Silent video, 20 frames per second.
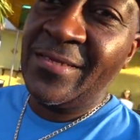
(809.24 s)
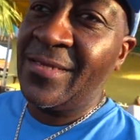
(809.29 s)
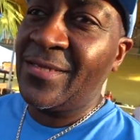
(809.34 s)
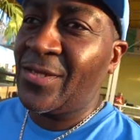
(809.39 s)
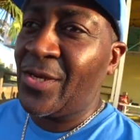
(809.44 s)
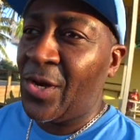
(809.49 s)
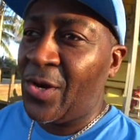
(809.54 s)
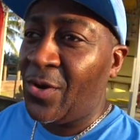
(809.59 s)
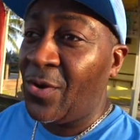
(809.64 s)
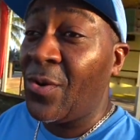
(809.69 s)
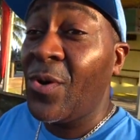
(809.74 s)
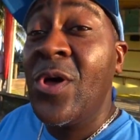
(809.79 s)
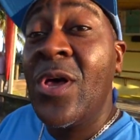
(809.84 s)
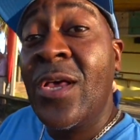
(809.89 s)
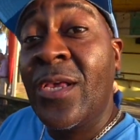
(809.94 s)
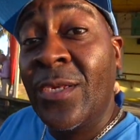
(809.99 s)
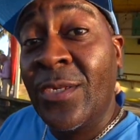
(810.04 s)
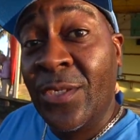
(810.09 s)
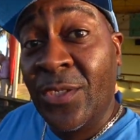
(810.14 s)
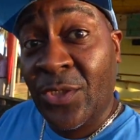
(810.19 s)
it's called
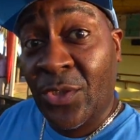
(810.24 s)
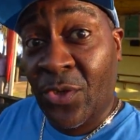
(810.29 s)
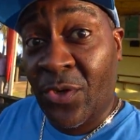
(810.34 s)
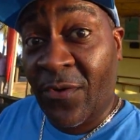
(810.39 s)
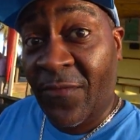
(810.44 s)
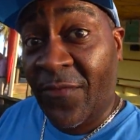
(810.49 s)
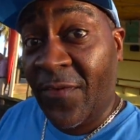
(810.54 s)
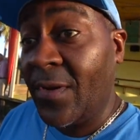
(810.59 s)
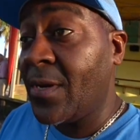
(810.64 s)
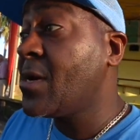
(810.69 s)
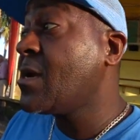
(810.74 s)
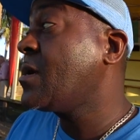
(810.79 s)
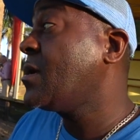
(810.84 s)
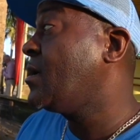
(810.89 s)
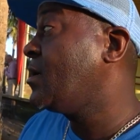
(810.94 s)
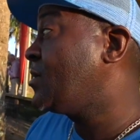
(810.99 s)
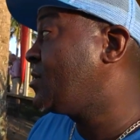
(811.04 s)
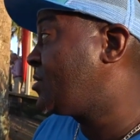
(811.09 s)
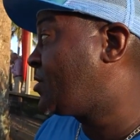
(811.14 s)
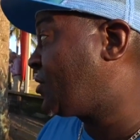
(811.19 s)
Surfing
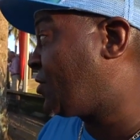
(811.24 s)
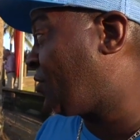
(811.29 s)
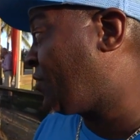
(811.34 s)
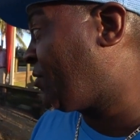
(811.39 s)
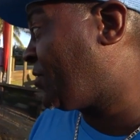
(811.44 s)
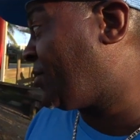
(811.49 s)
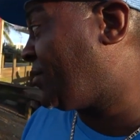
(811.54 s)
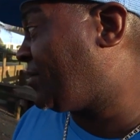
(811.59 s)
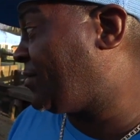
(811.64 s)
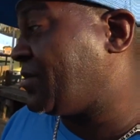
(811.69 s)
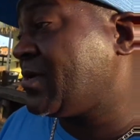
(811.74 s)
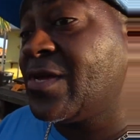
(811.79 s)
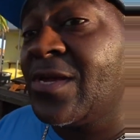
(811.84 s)
Turtle.